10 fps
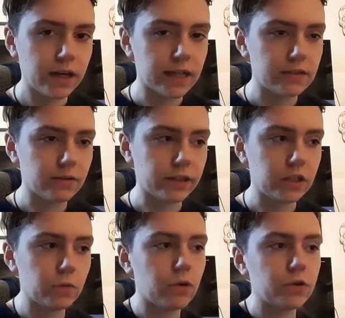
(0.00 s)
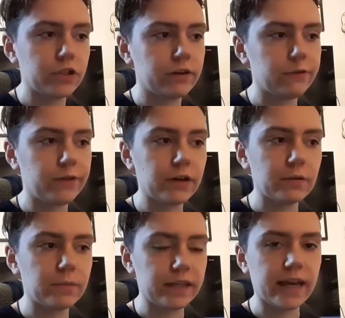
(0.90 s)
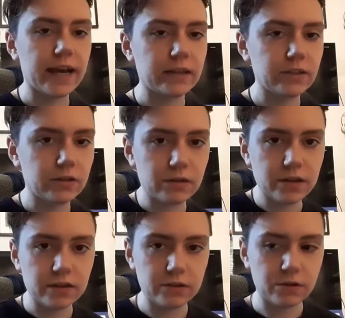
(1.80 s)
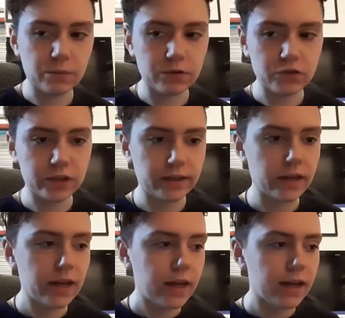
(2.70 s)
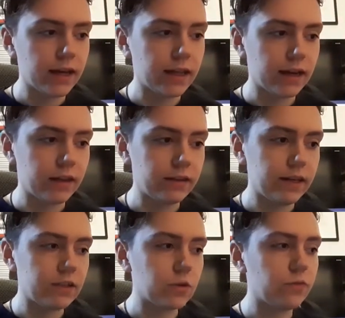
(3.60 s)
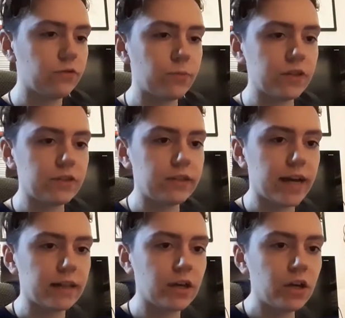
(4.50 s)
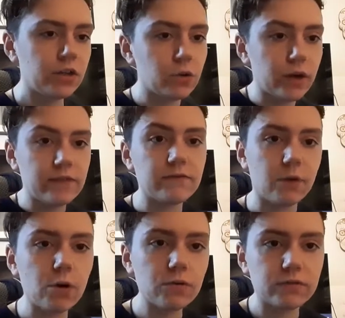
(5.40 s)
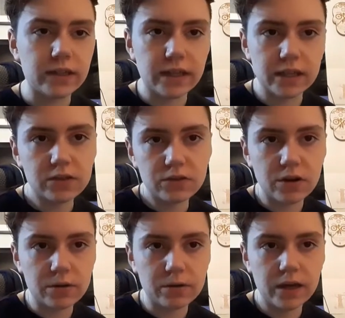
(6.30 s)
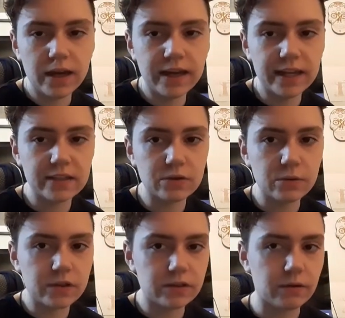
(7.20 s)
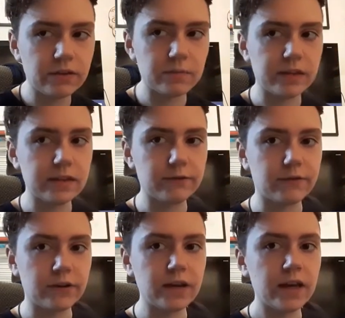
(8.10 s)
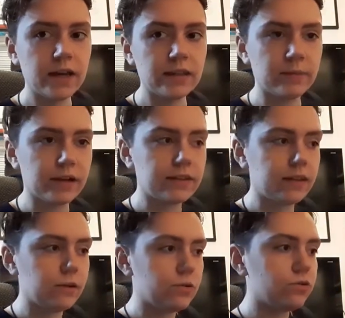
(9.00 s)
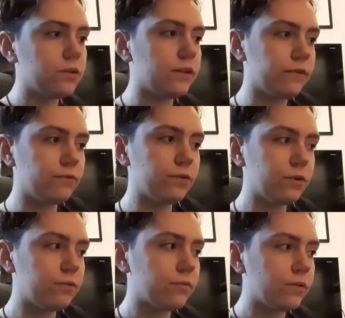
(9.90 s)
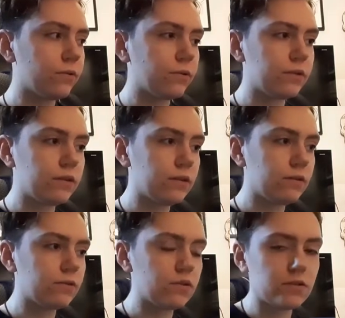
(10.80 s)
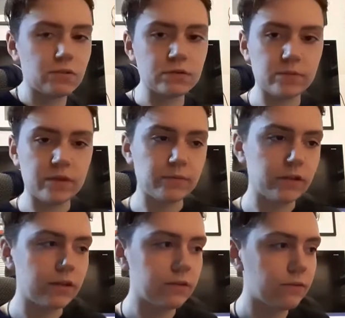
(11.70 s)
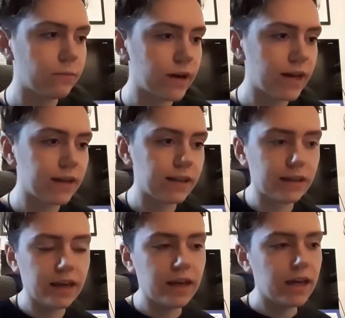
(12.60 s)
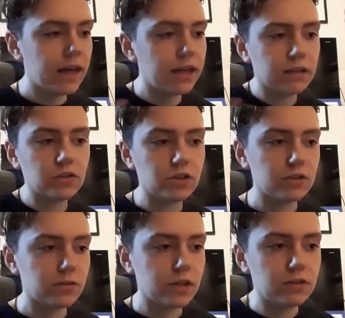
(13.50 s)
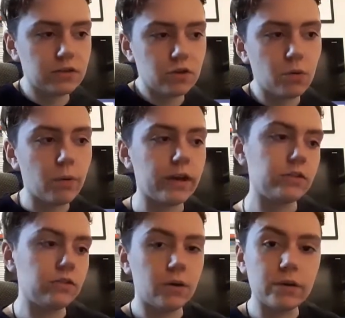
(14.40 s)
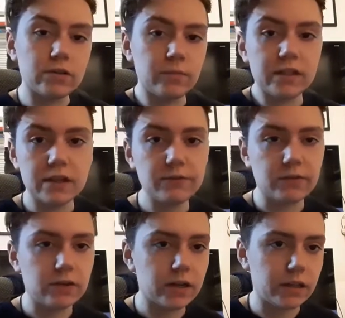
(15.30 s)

It's not like you're watching a film again. You're not you're not watching an, a theatre performance again. You're involved in it, so it's always going to be different. They might take you to a different room, or you know, you'll just talk to people in a different way. Like, it'll just, it's always going to be different.